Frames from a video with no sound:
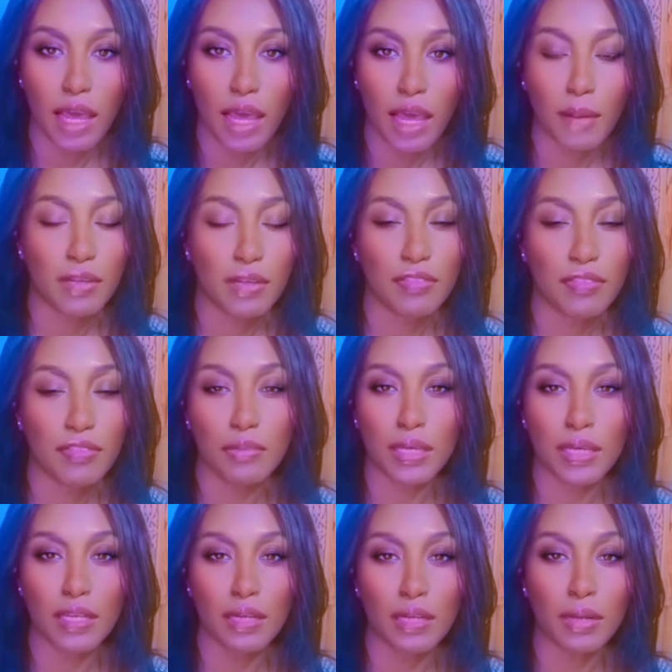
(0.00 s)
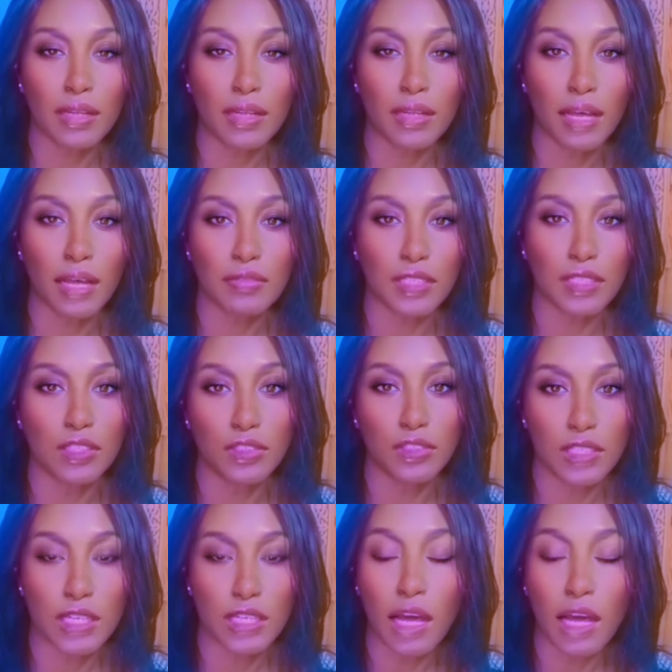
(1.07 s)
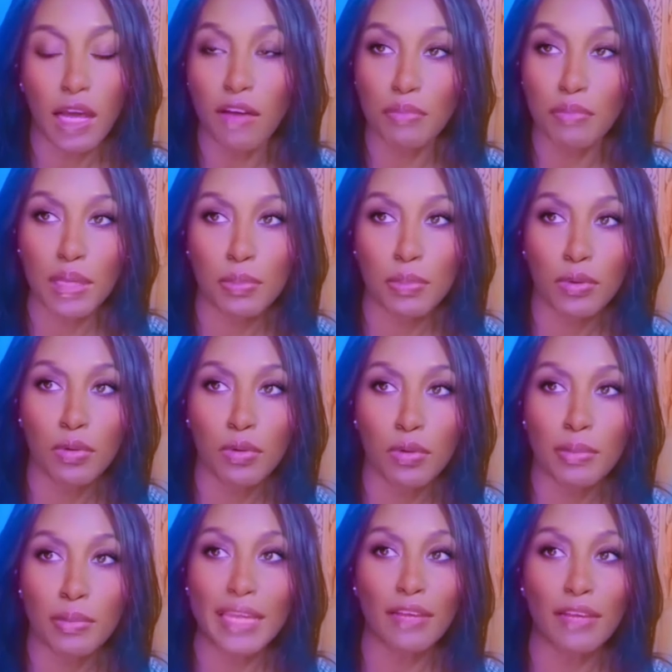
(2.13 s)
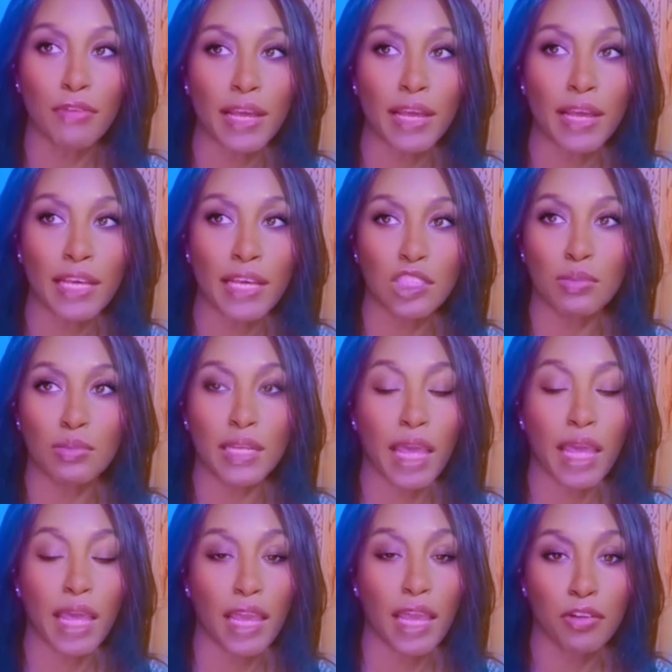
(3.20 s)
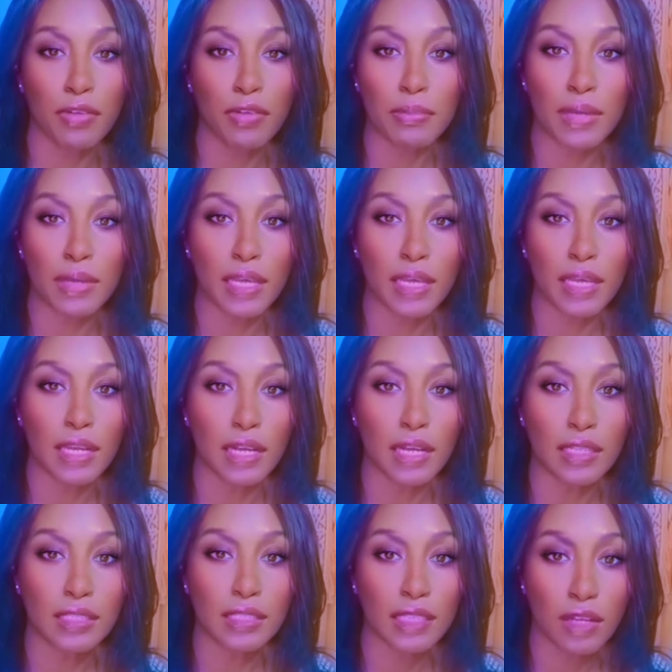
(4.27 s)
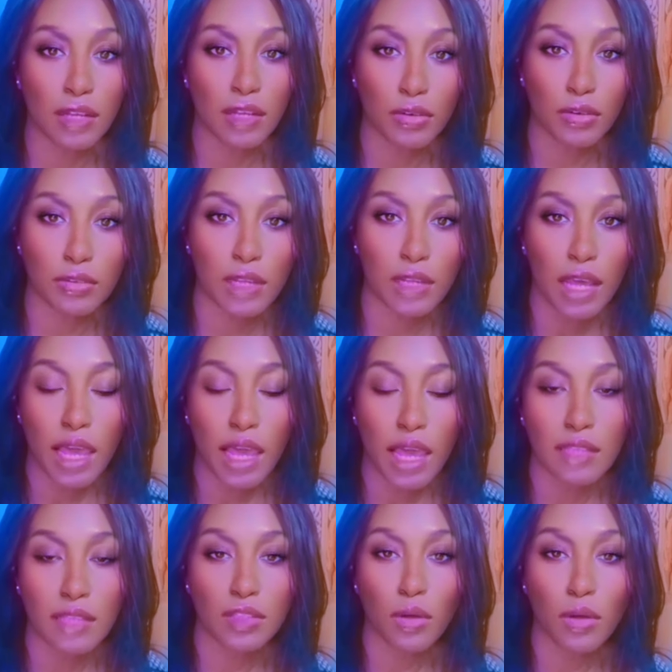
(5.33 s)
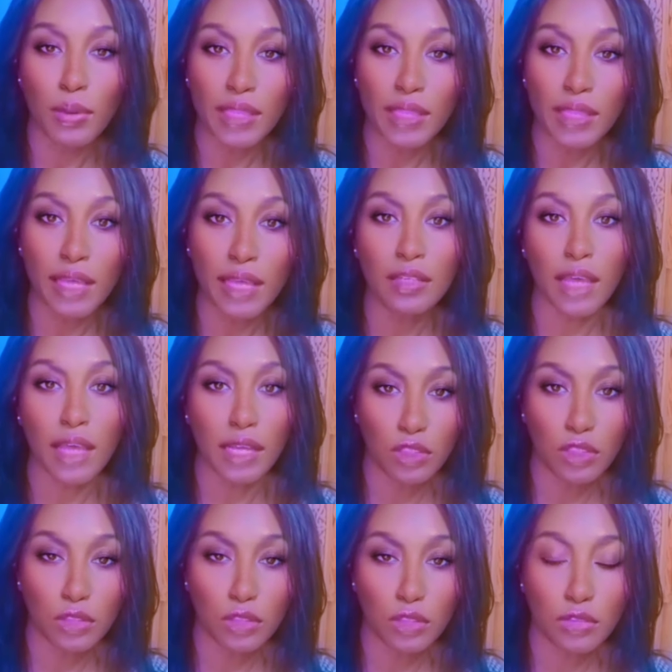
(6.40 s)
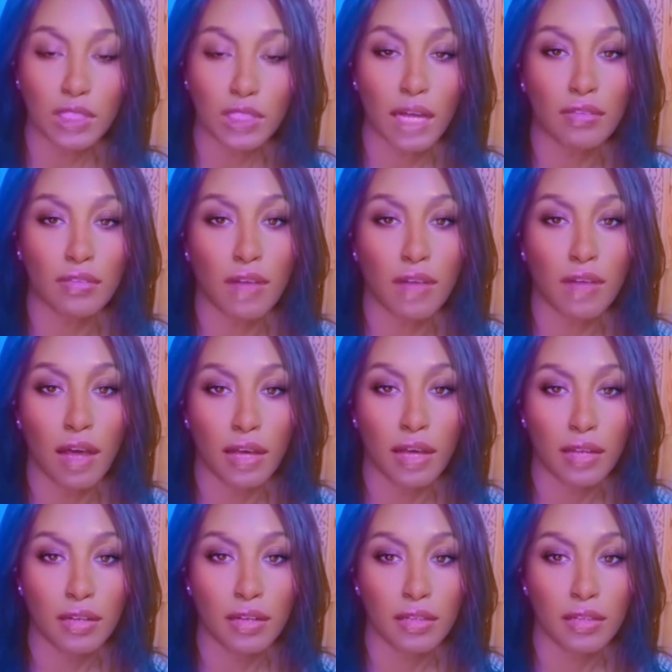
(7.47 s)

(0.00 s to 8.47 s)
I'm definitely picking up a lot of energy of people being enraged, being angry, being unsettled. And so when they look at you, child of God,